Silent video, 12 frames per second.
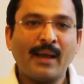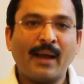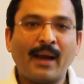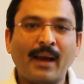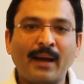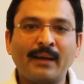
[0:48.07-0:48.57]

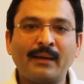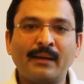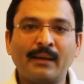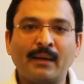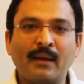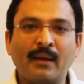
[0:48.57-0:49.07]

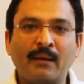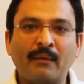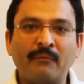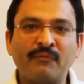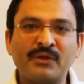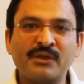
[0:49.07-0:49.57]

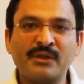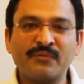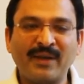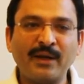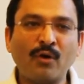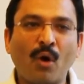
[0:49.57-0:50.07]
and which is
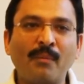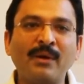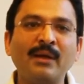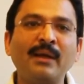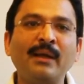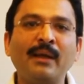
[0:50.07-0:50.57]
very
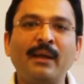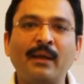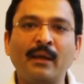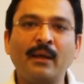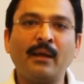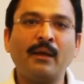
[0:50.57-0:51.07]

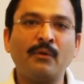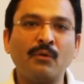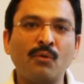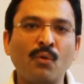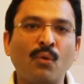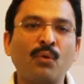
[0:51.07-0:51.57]
commonly
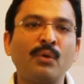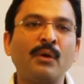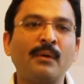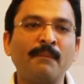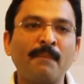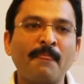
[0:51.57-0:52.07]

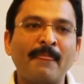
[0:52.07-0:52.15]
known